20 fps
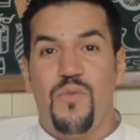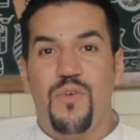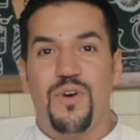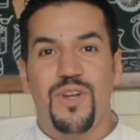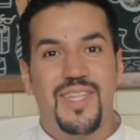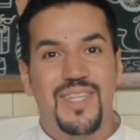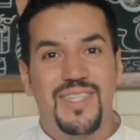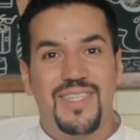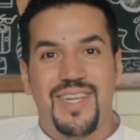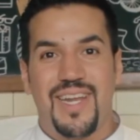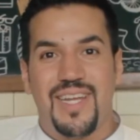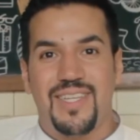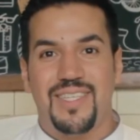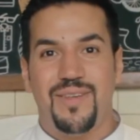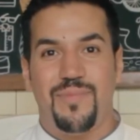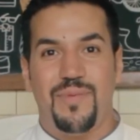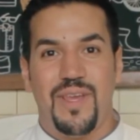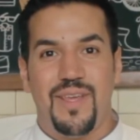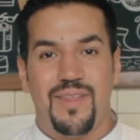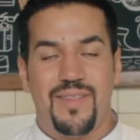For this
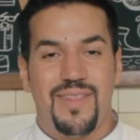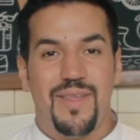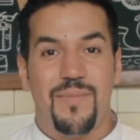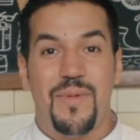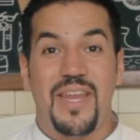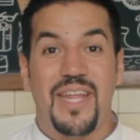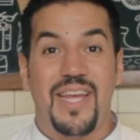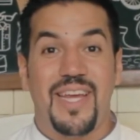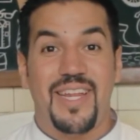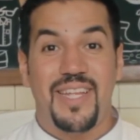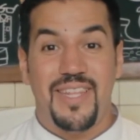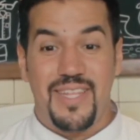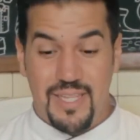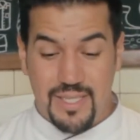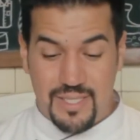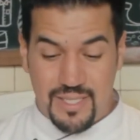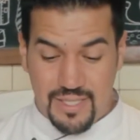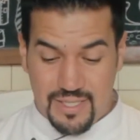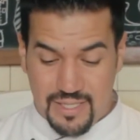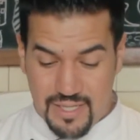recipe, the main
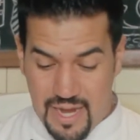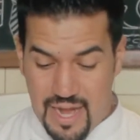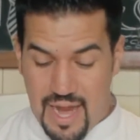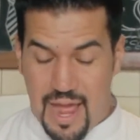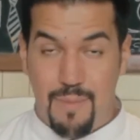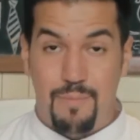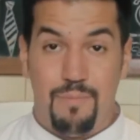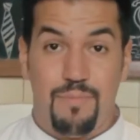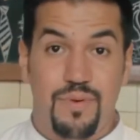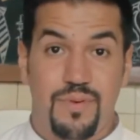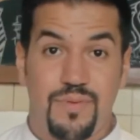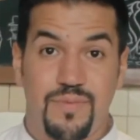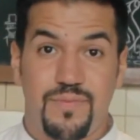ingredient is the lamb.